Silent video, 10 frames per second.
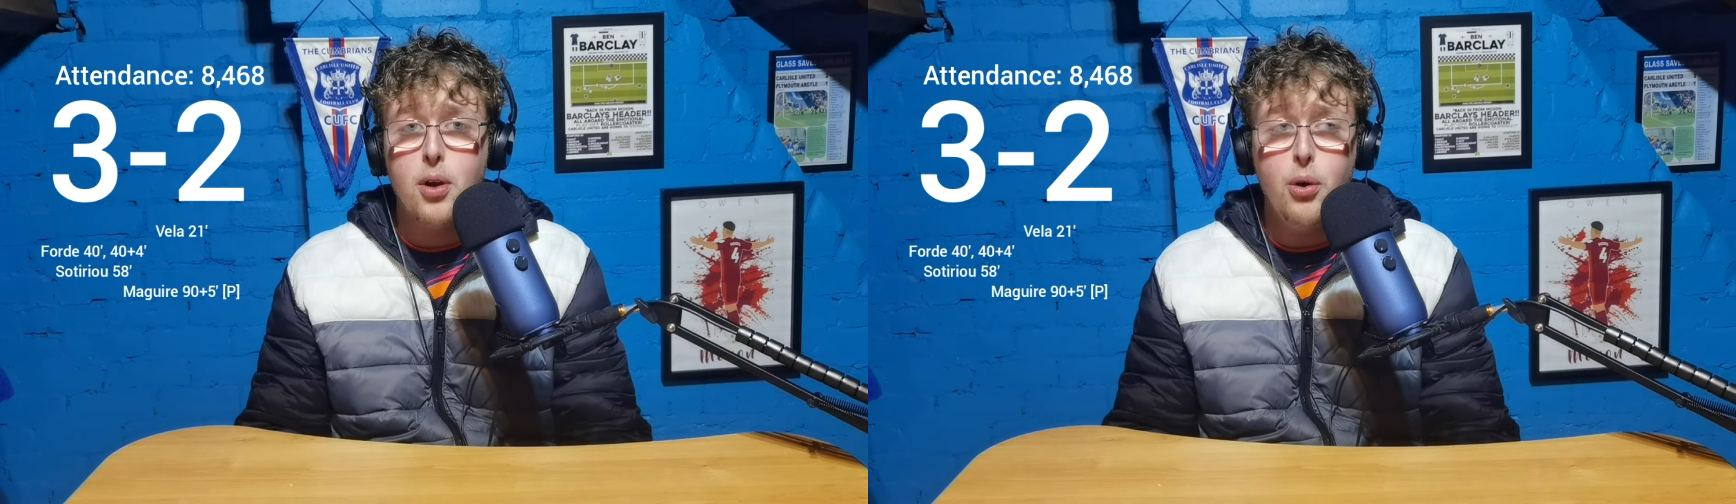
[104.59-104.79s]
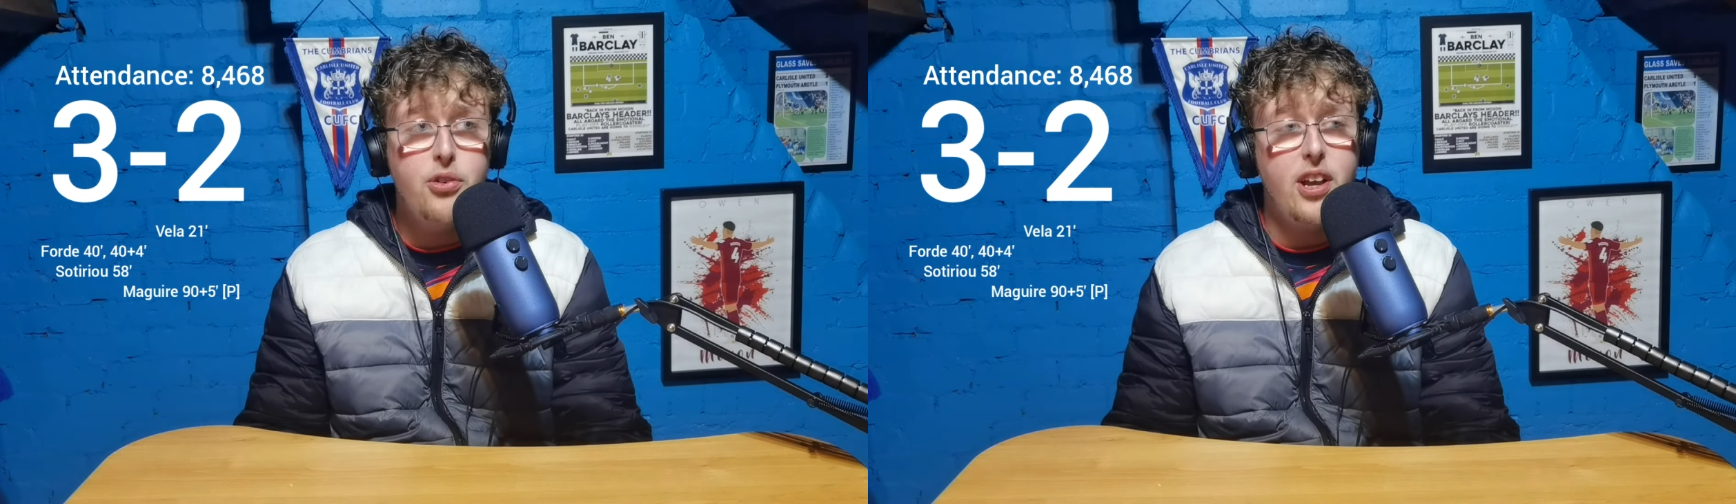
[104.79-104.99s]

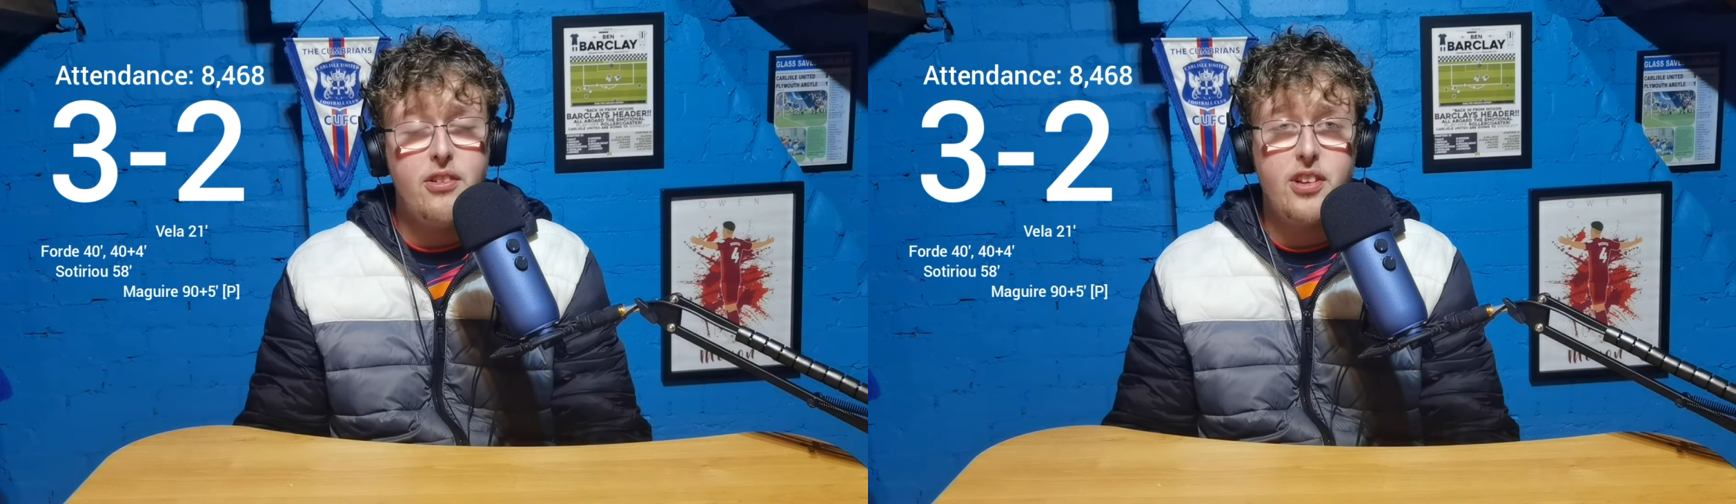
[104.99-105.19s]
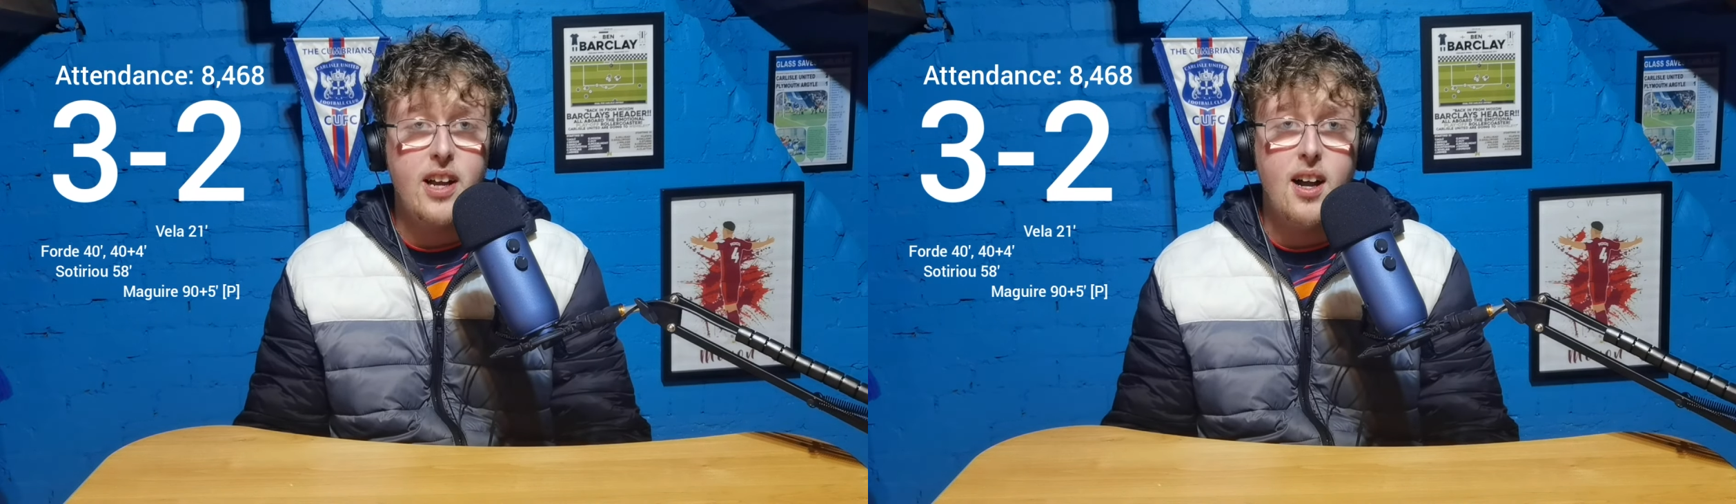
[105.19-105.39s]
Who takes
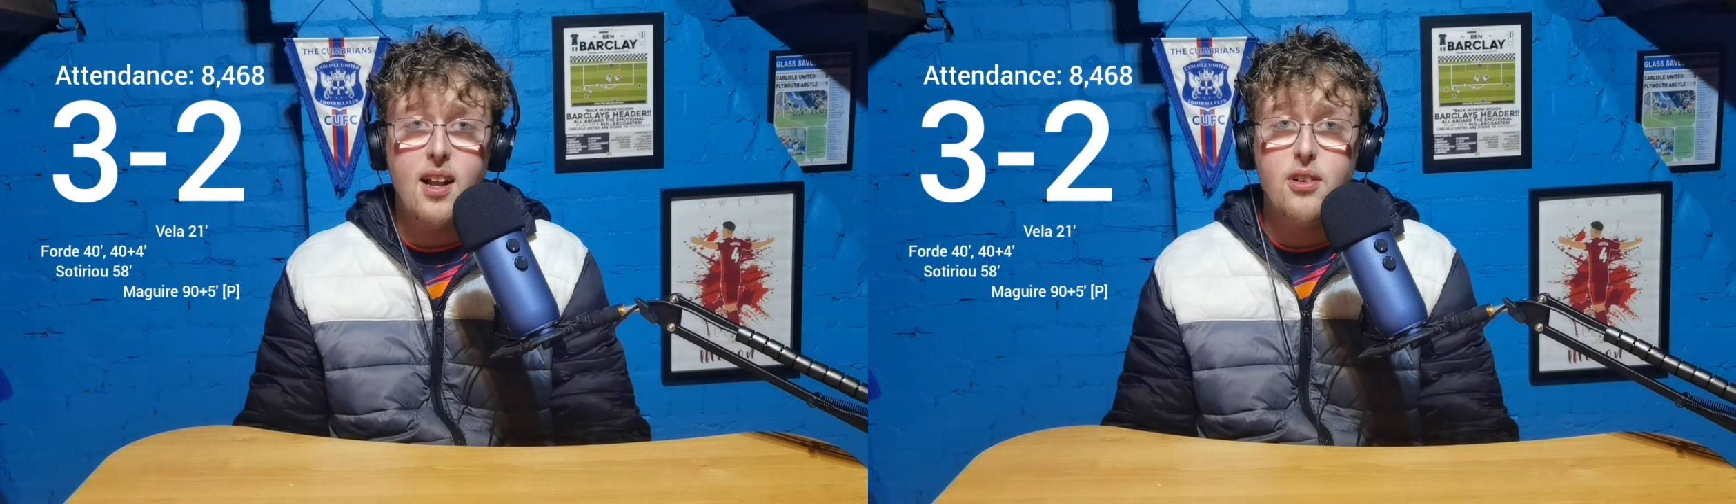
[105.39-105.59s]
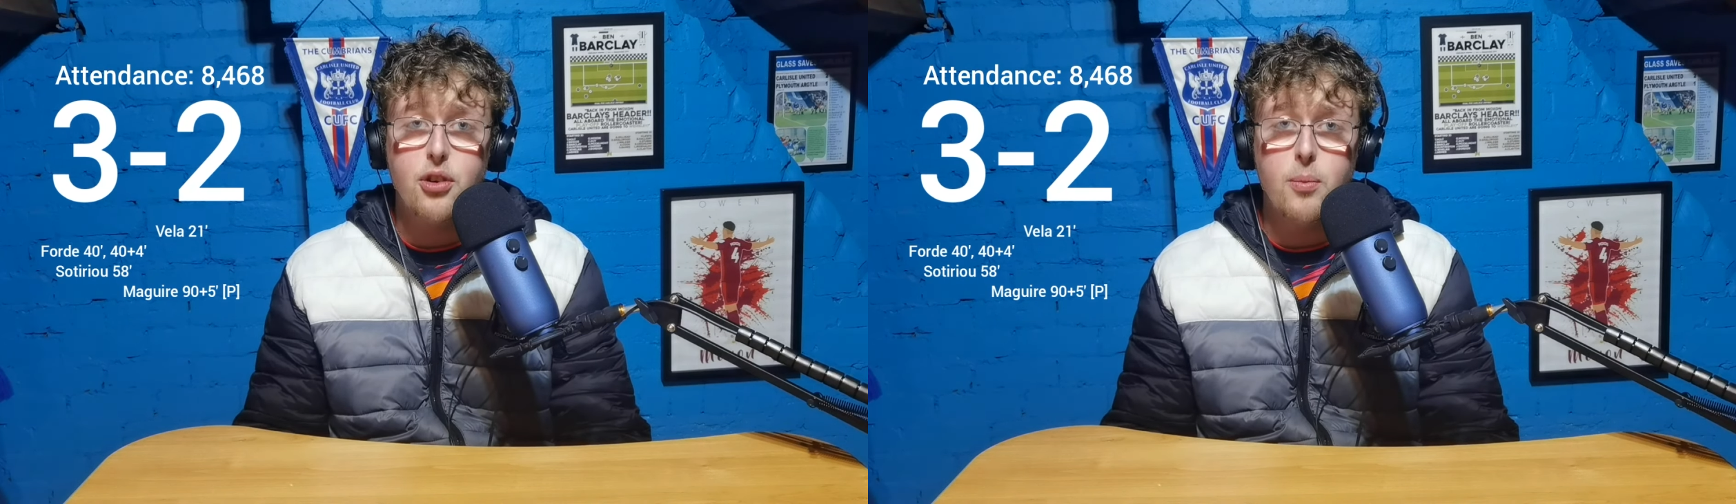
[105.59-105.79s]
the
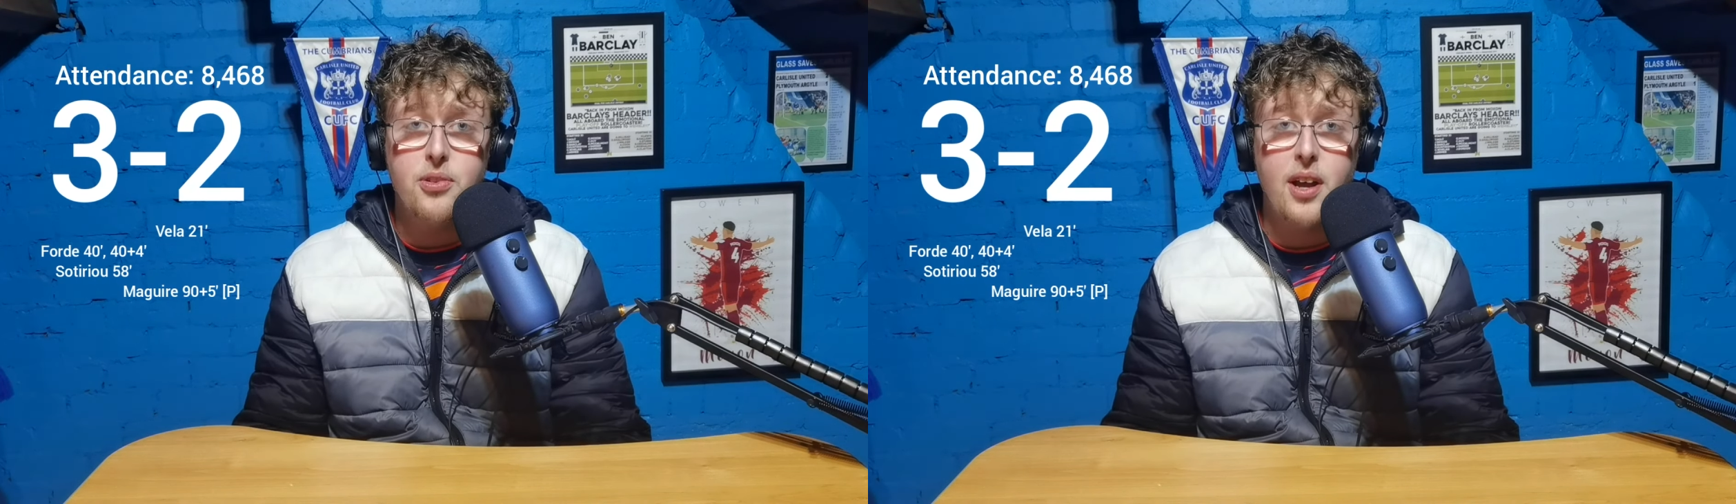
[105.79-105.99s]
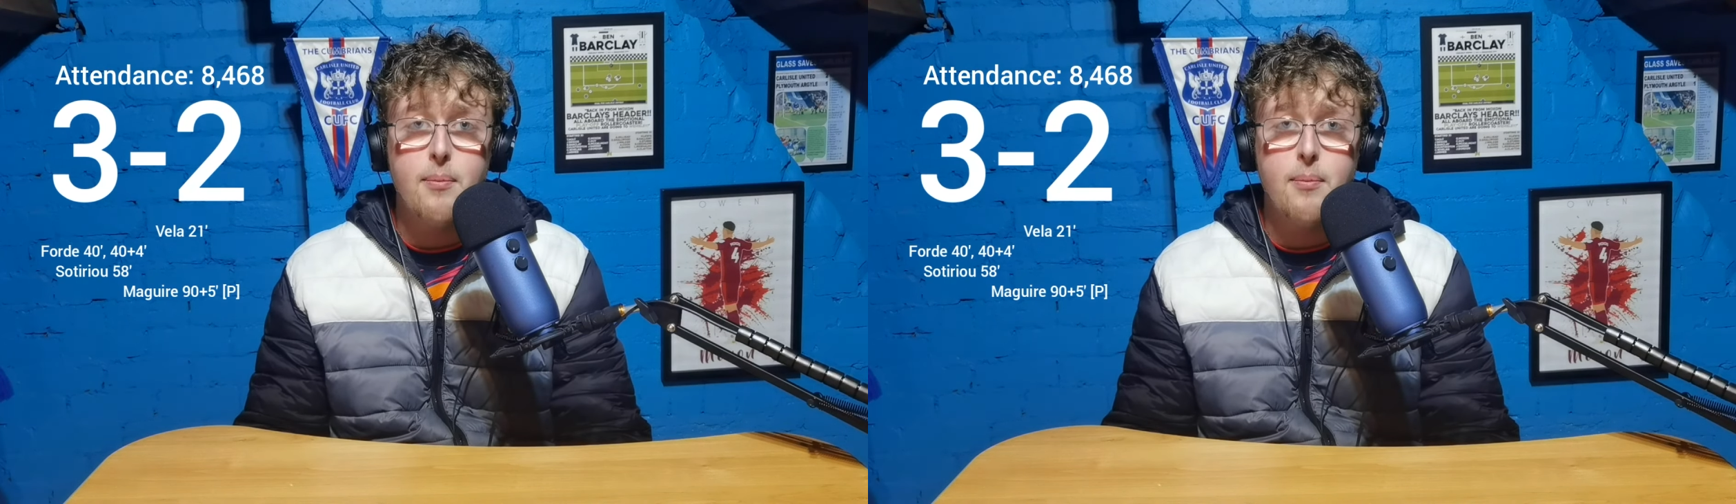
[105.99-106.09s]
Carlisle job 10